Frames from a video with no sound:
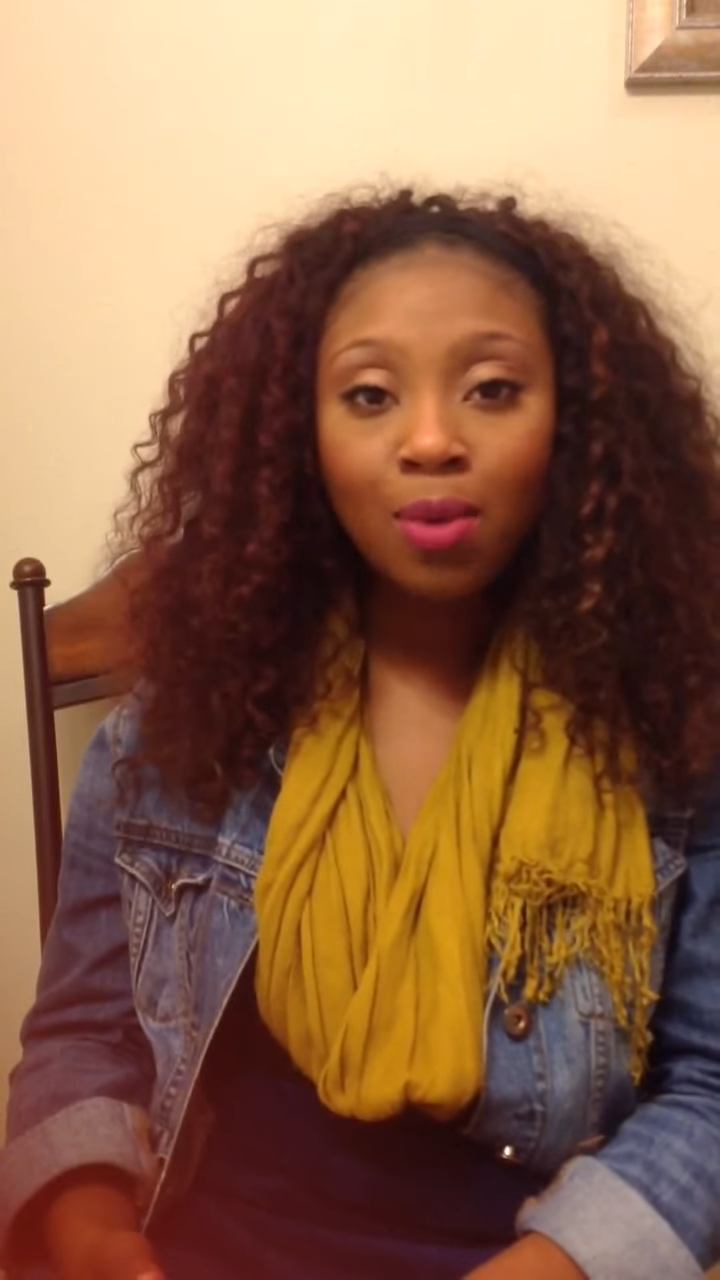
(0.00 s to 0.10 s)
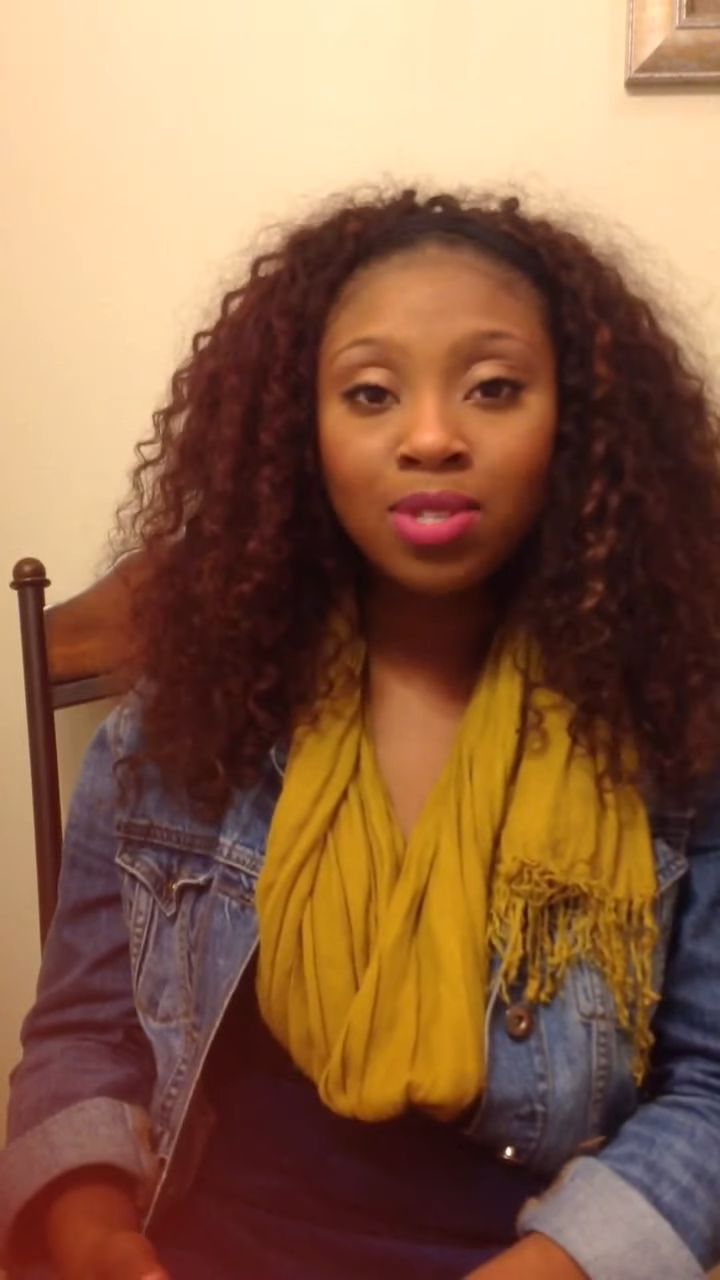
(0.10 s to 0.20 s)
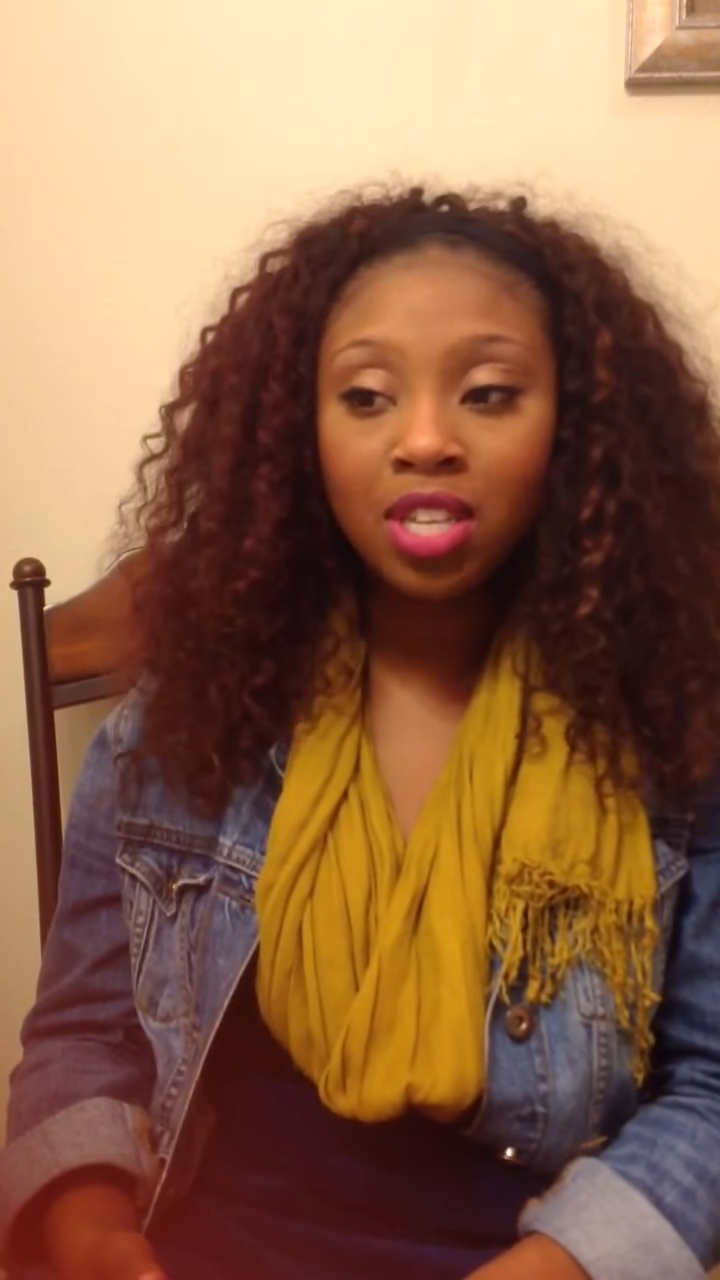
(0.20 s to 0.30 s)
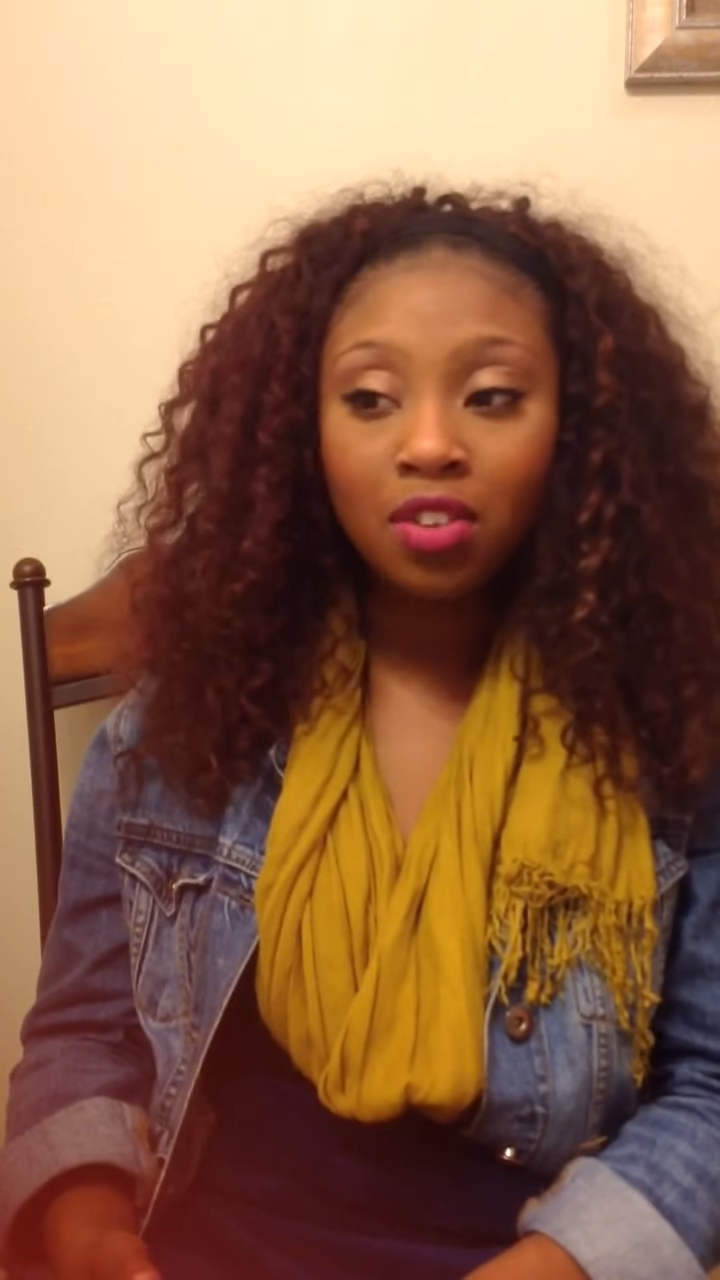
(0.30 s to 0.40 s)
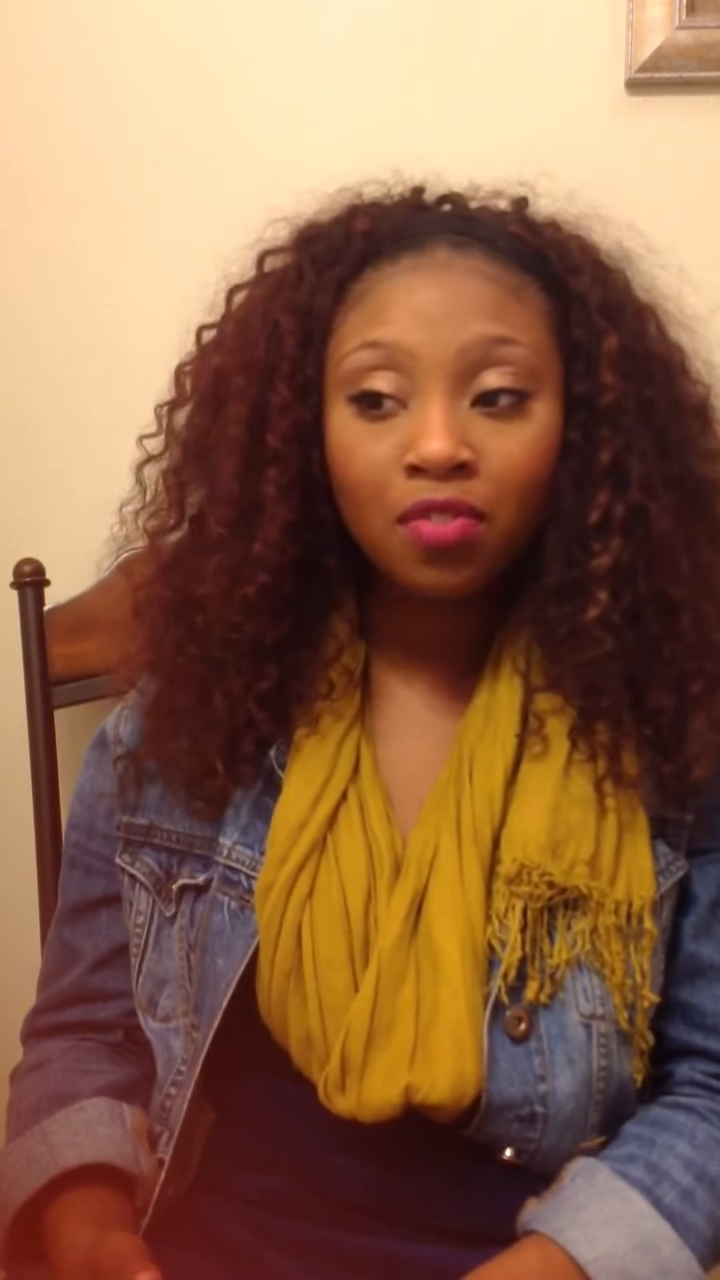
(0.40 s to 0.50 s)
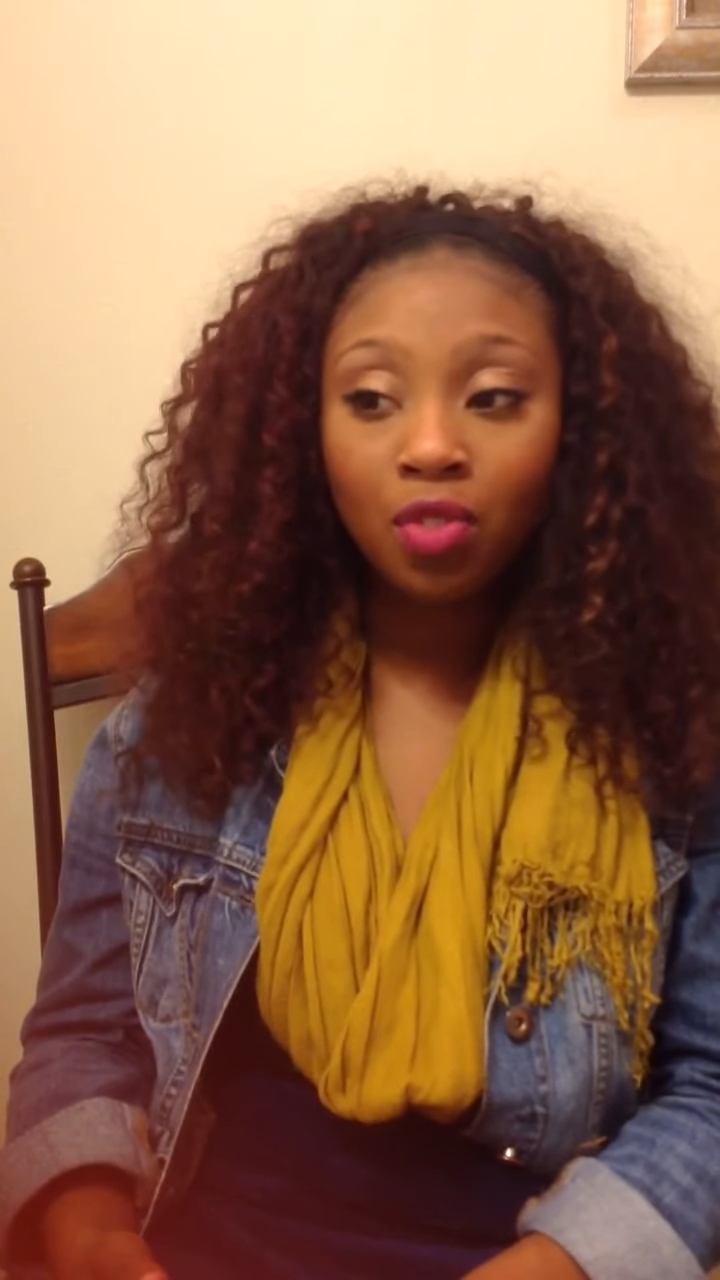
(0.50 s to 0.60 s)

was in